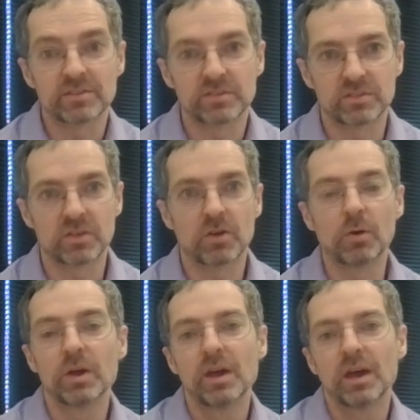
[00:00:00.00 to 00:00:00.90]

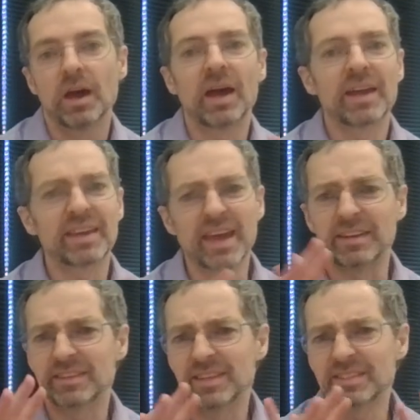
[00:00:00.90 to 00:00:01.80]
So again,
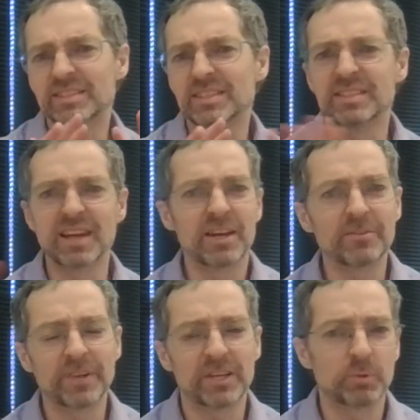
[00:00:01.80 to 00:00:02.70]
this does not
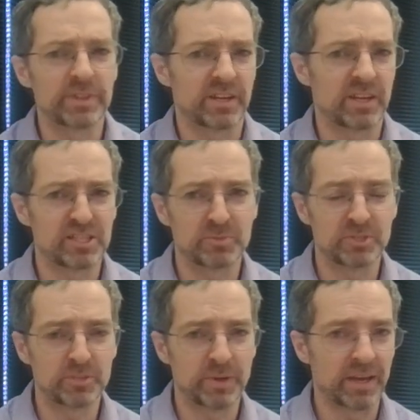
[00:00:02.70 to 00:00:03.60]
affect what the customer
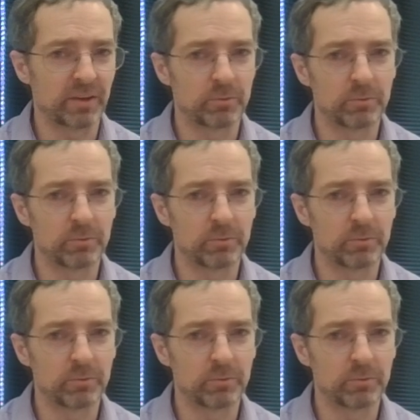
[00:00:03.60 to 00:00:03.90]
is paying.